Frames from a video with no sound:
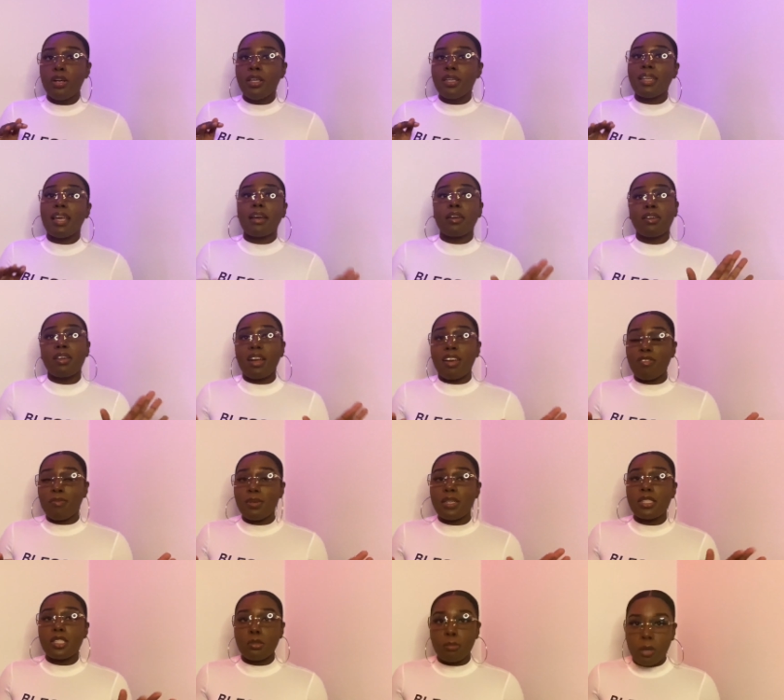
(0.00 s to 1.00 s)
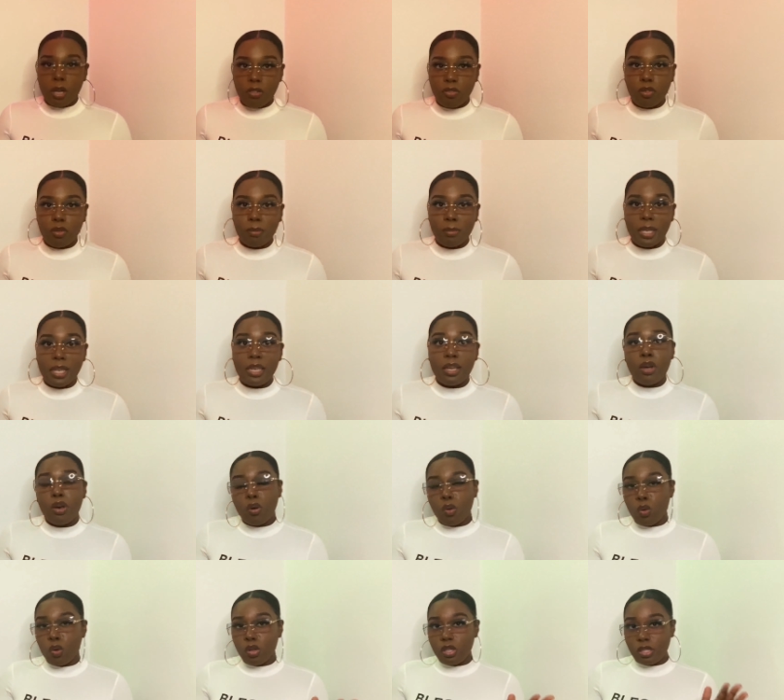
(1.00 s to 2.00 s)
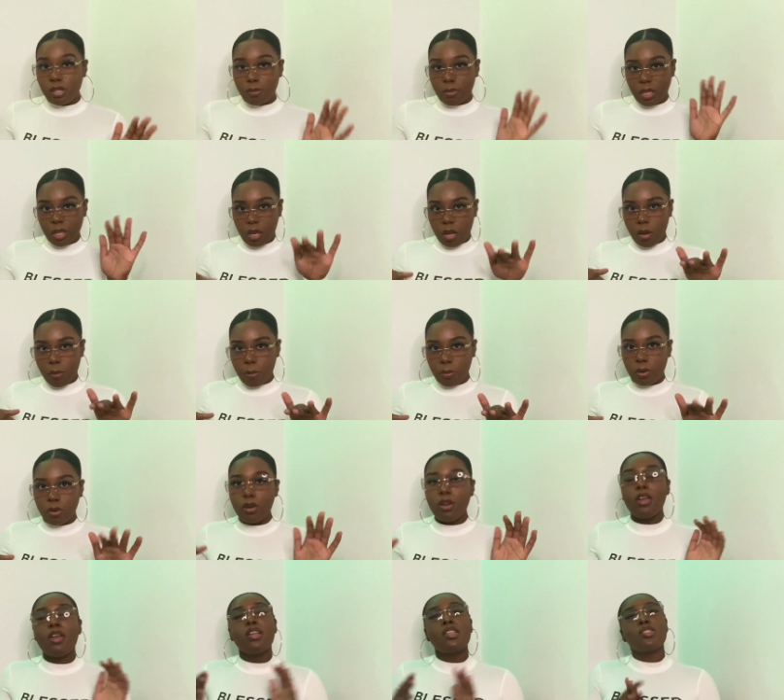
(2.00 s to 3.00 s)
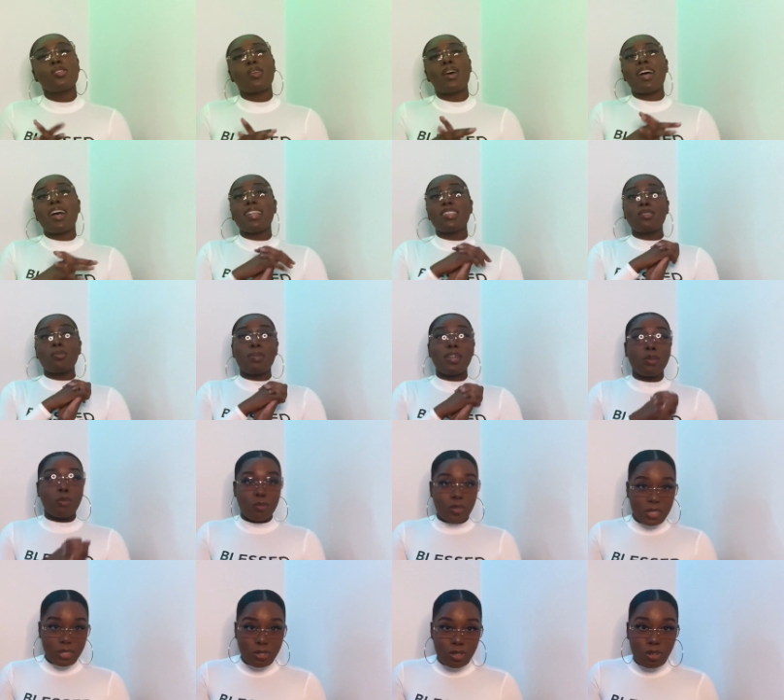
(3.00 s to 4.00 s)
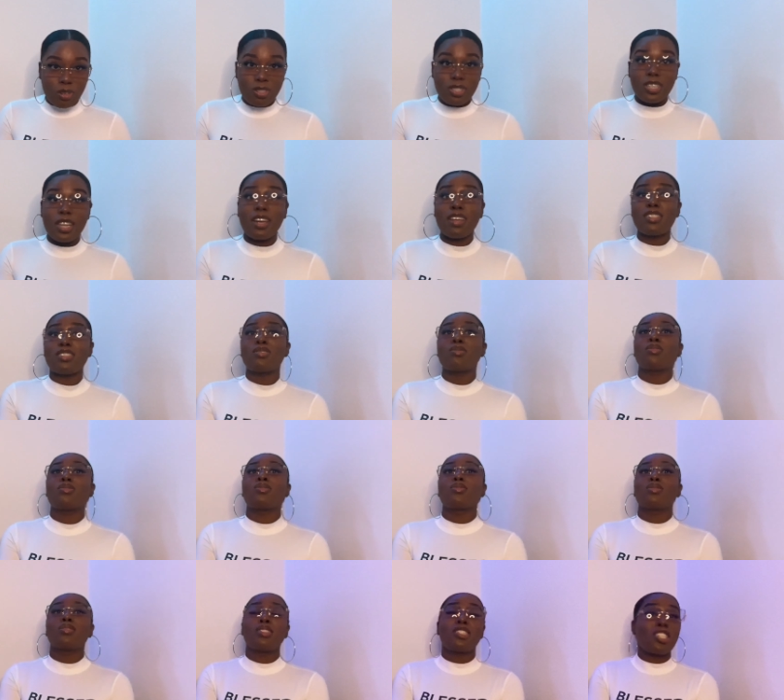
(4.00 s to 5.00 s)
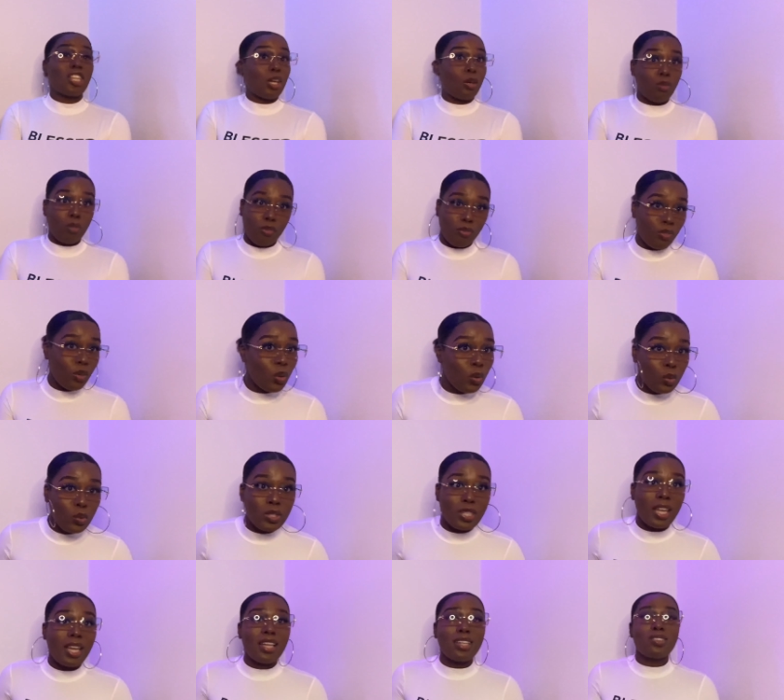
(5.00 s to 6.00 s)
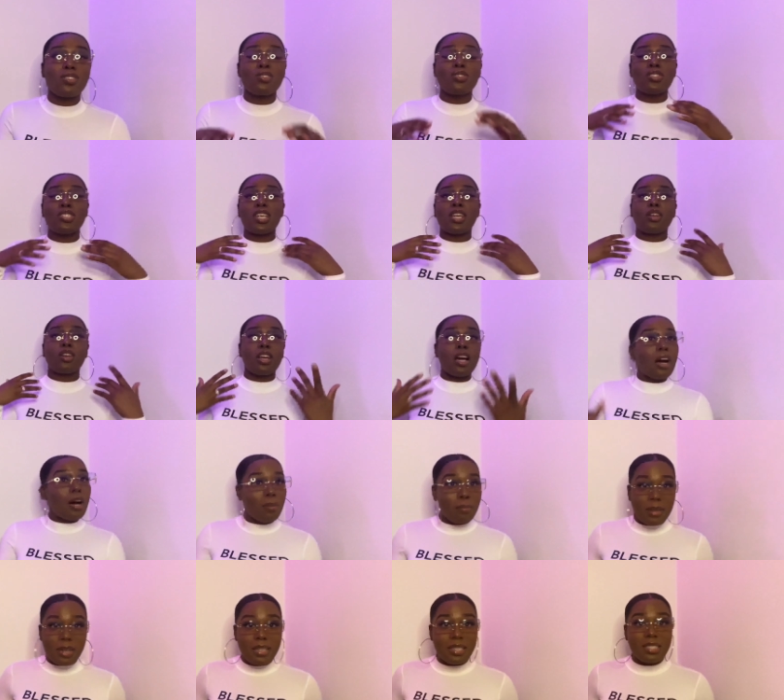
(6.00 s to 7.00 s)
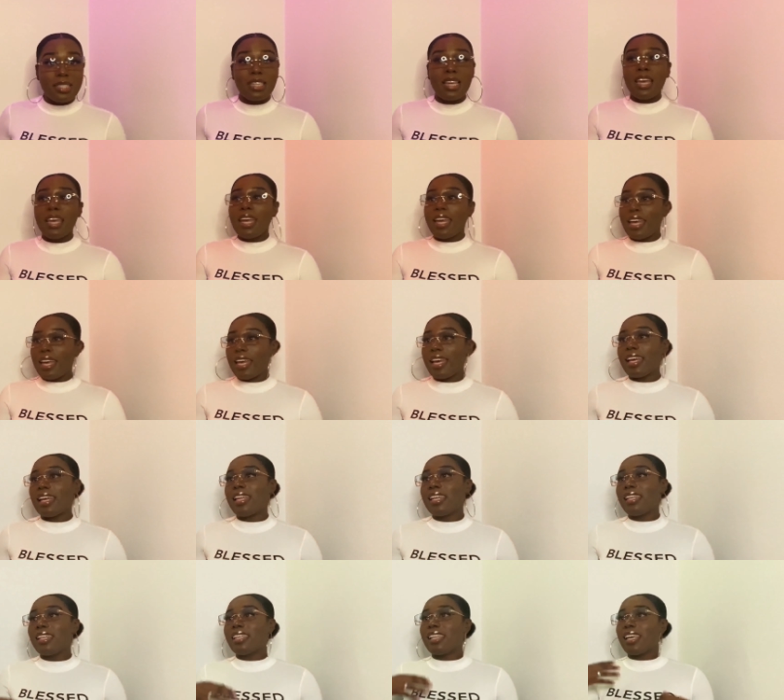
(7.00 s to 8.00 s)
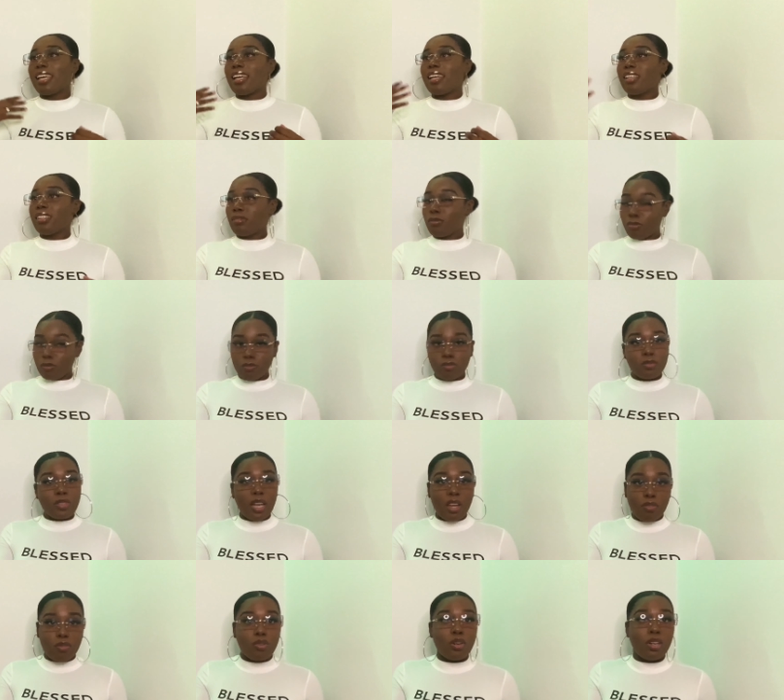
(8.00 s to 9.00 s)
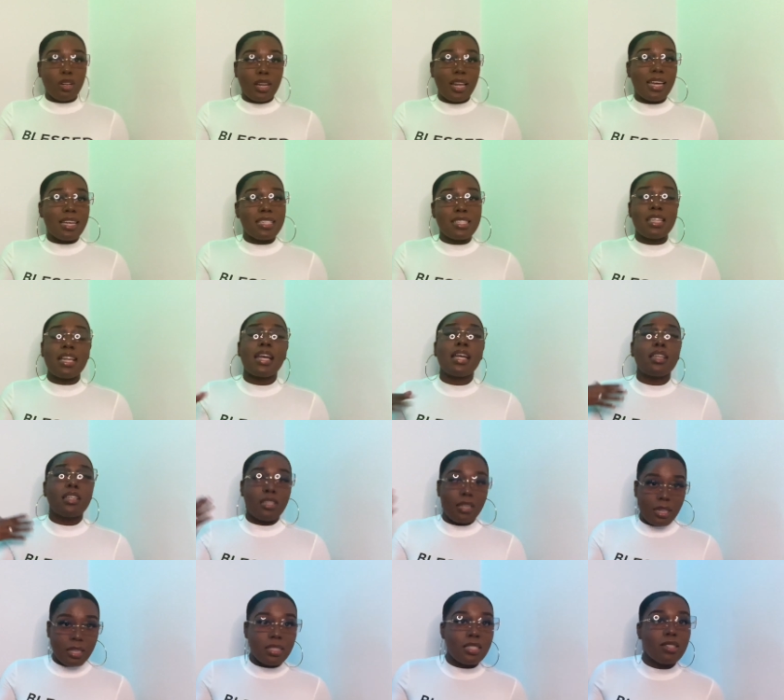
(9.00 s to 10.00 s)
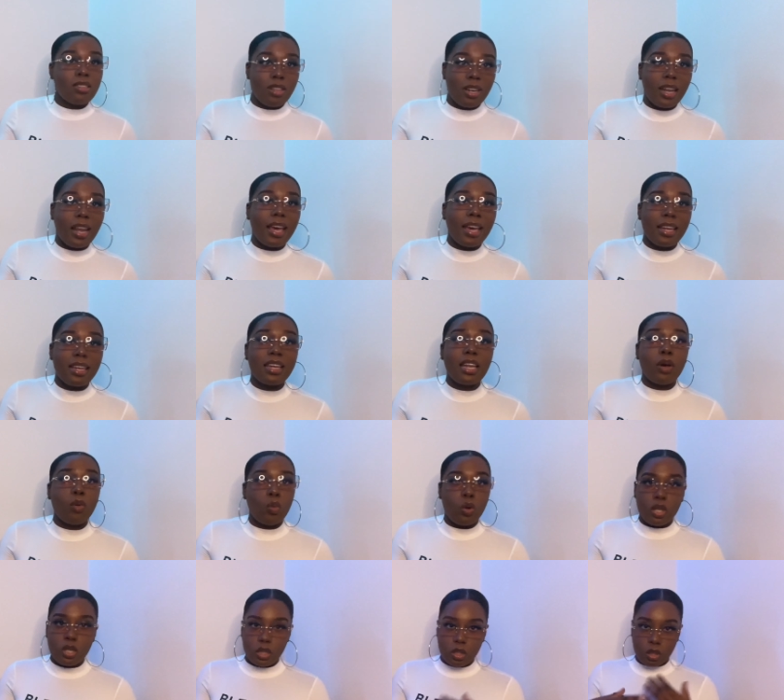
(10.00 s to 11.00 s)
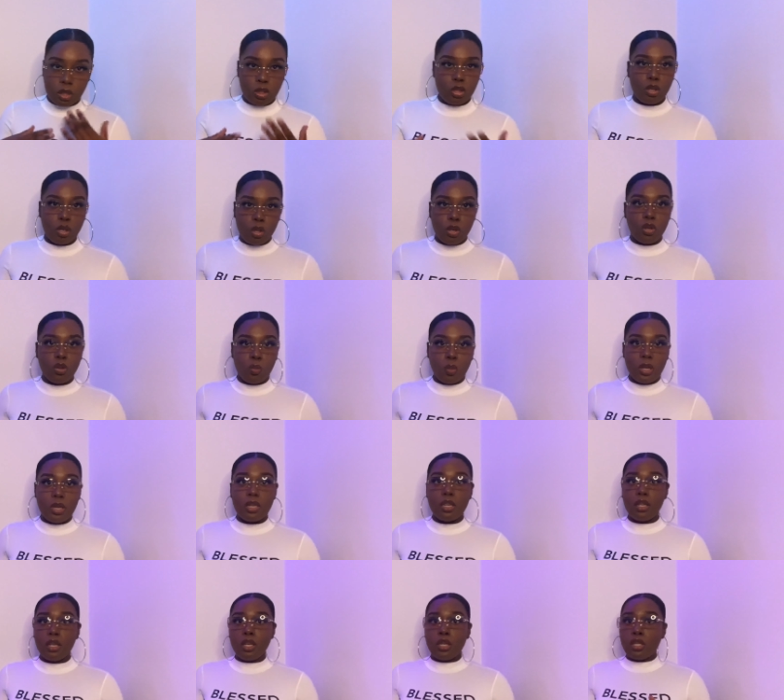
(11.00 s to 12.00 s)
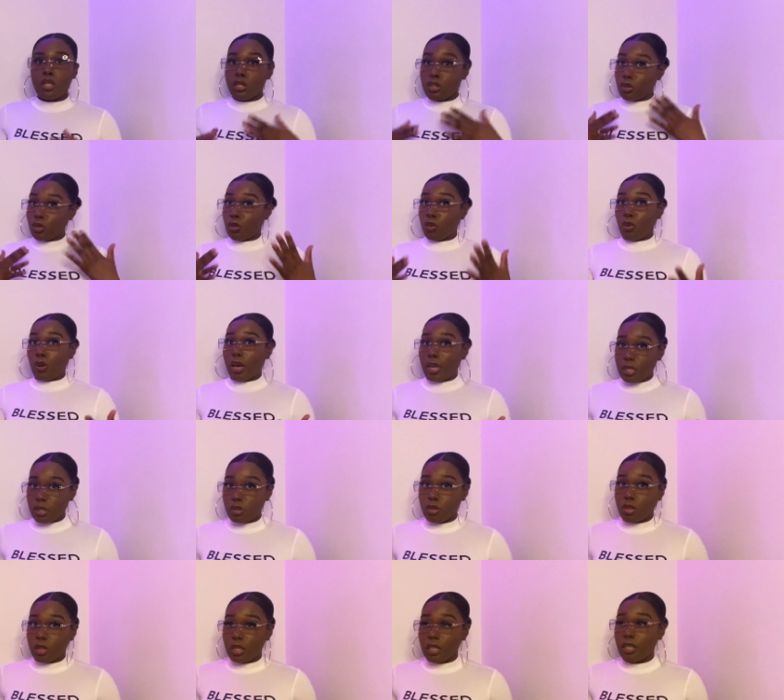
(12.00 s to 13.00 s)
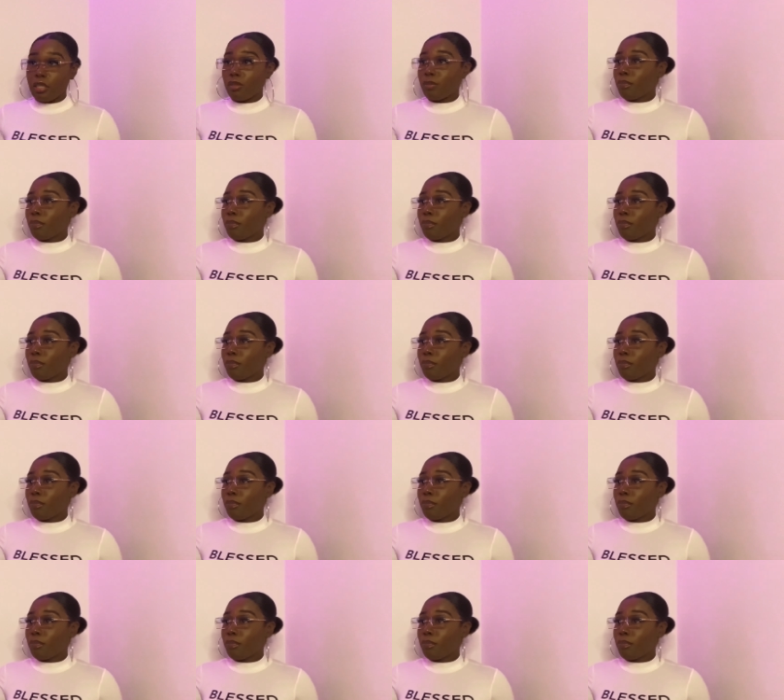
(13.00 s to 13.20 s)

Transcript: that could have been small for me or something upper. So I had to make research, I had to check reviews, I had to check comments and I've realized that it's the 9 that was the good one. So I took it